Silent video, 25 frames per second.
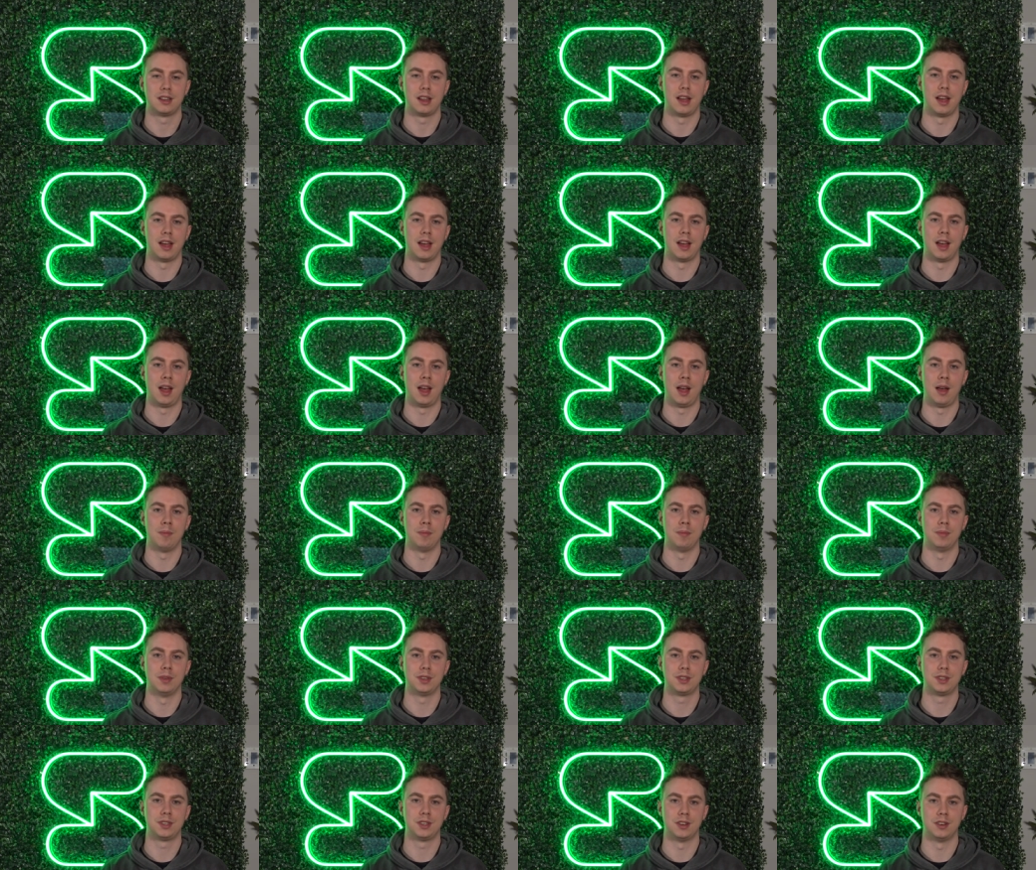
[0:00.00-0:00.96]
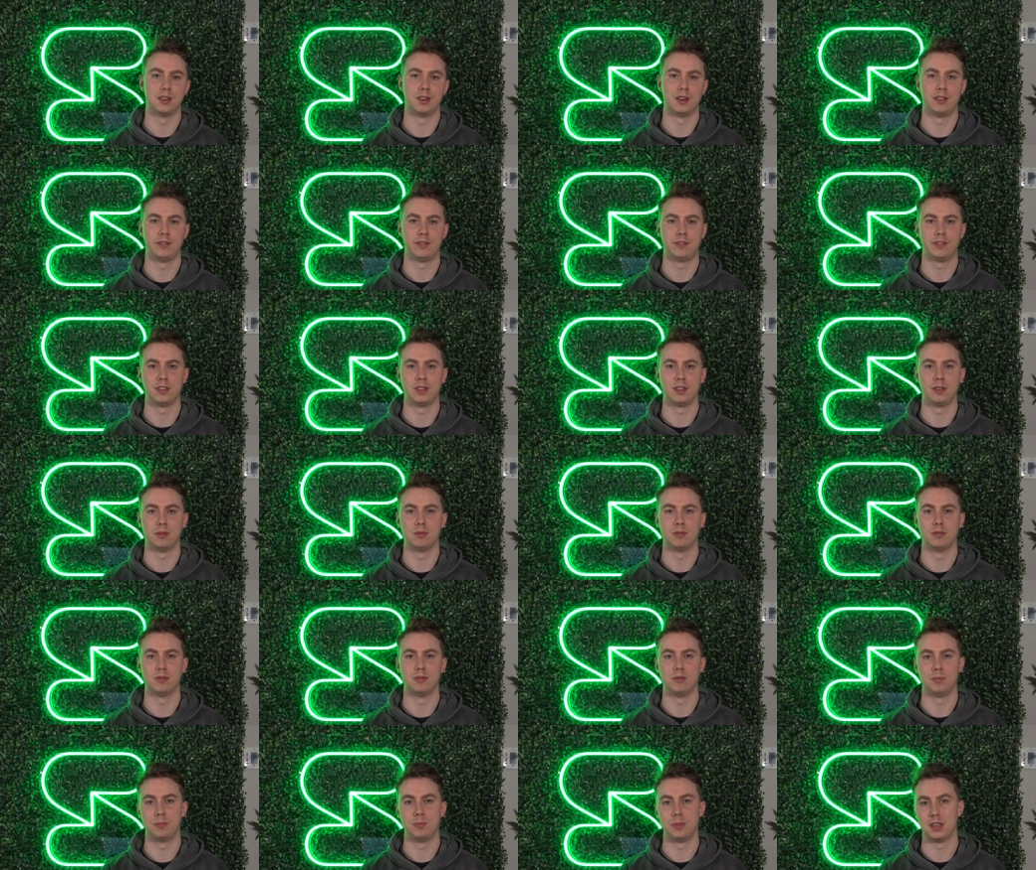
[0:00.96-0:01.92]
Um, so hopefully
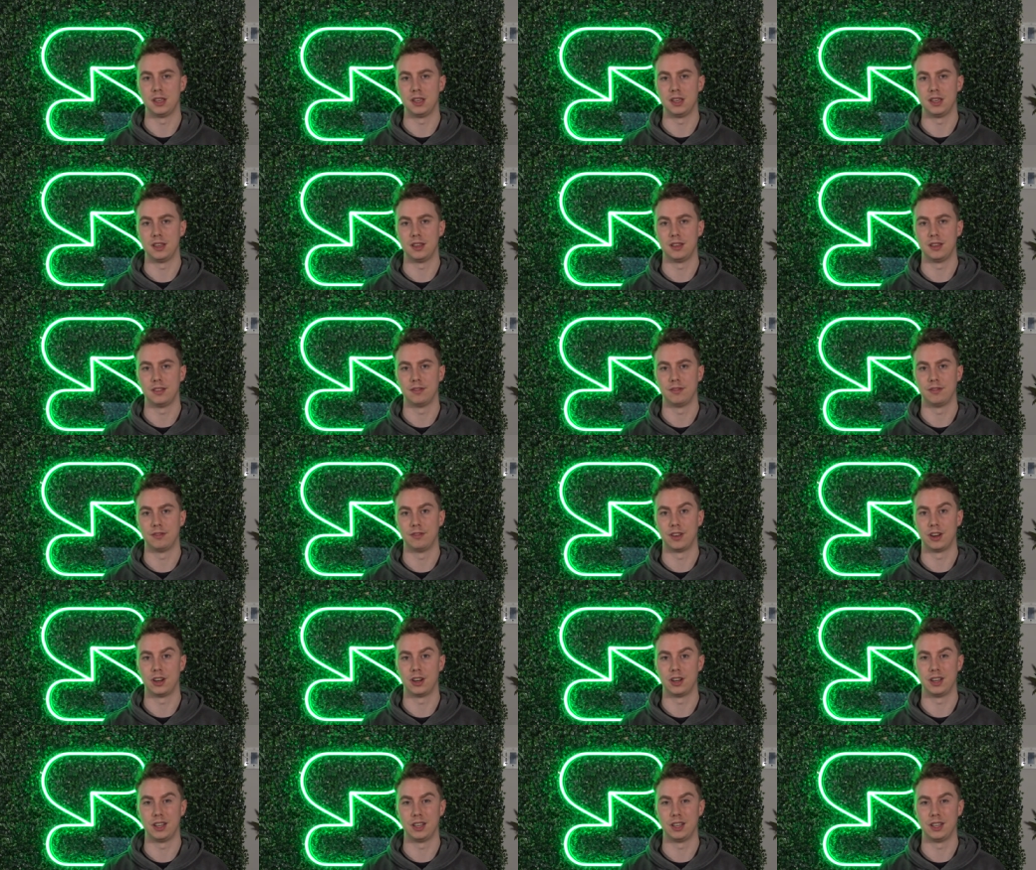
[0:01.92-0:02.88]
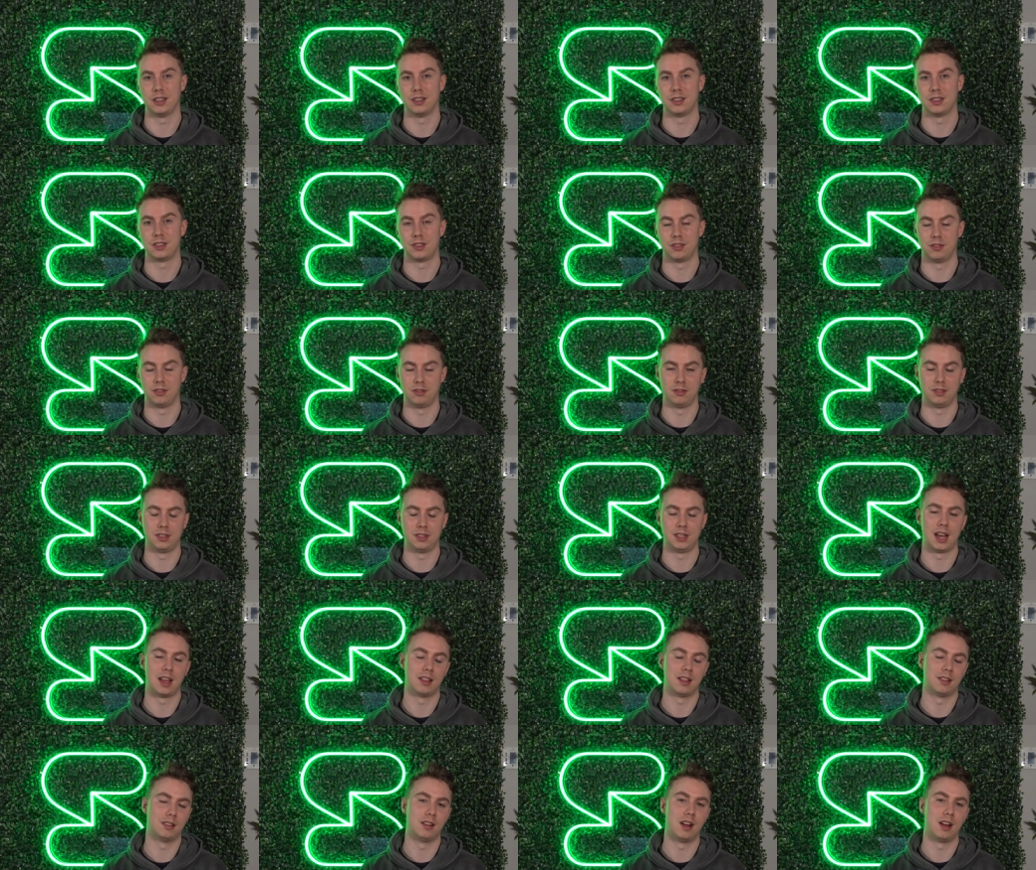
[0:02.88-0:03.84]
we'll be very soon
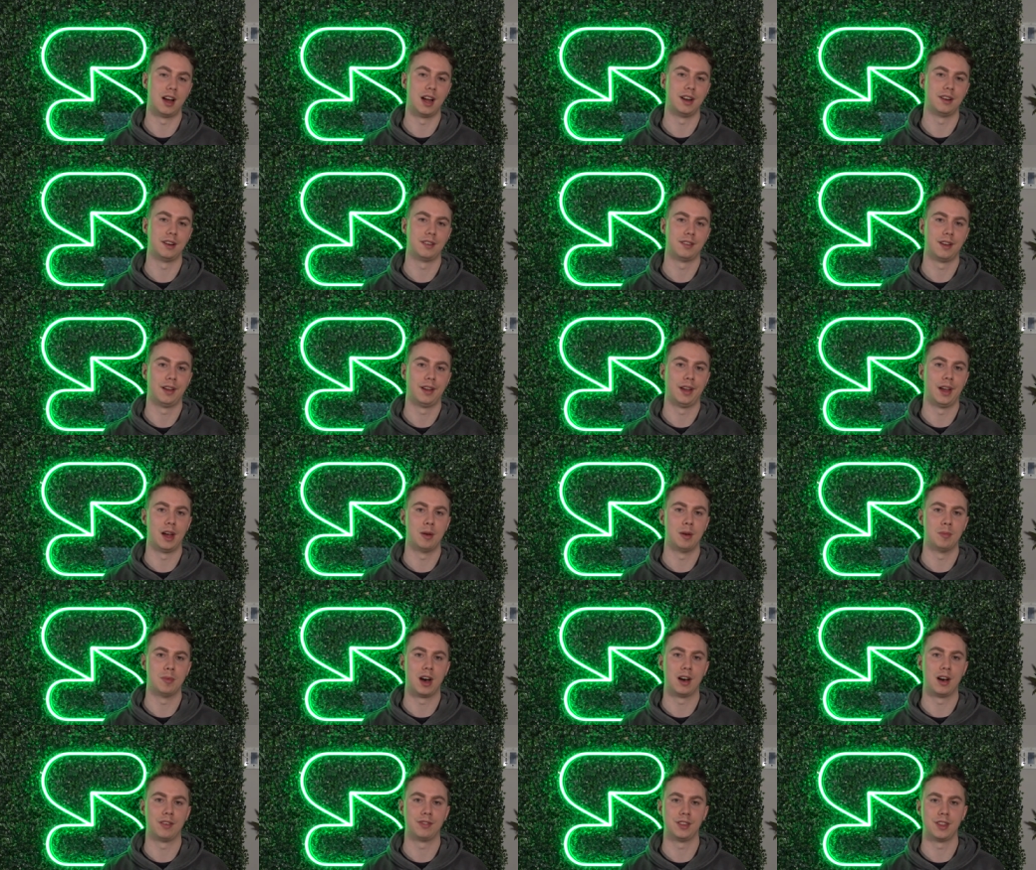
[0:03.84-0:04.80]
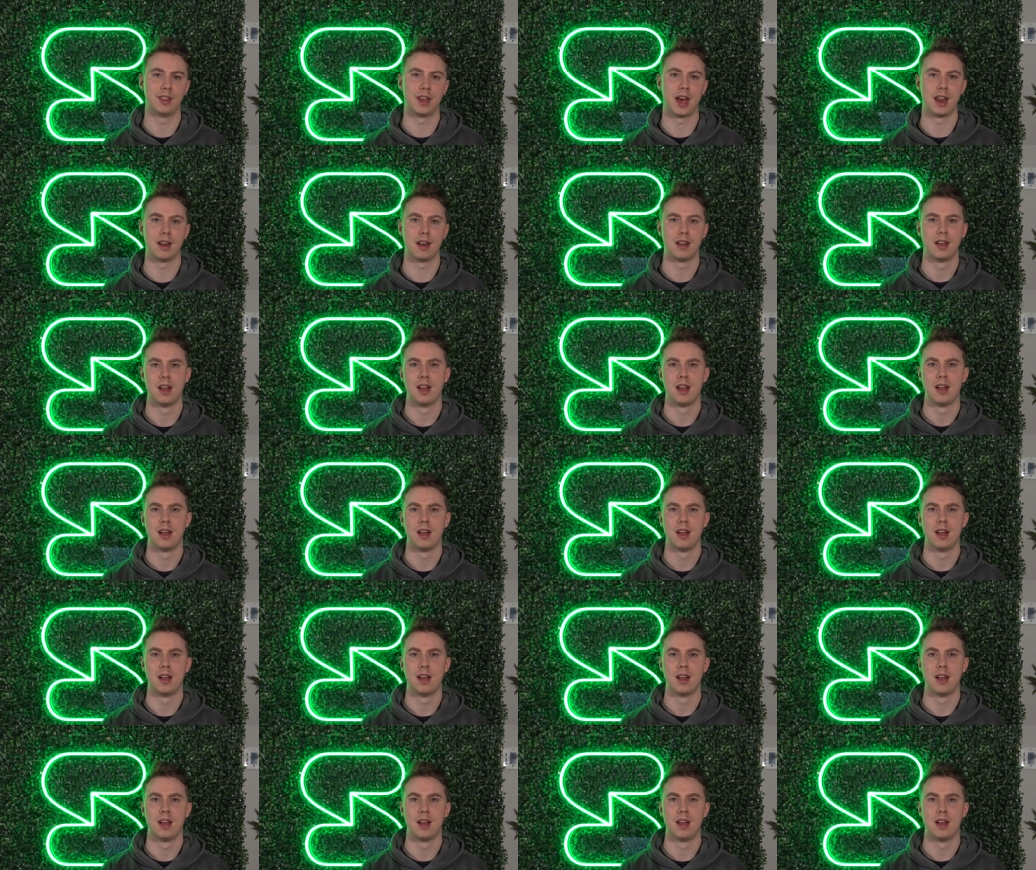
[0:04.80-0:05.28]
down the line um, after that.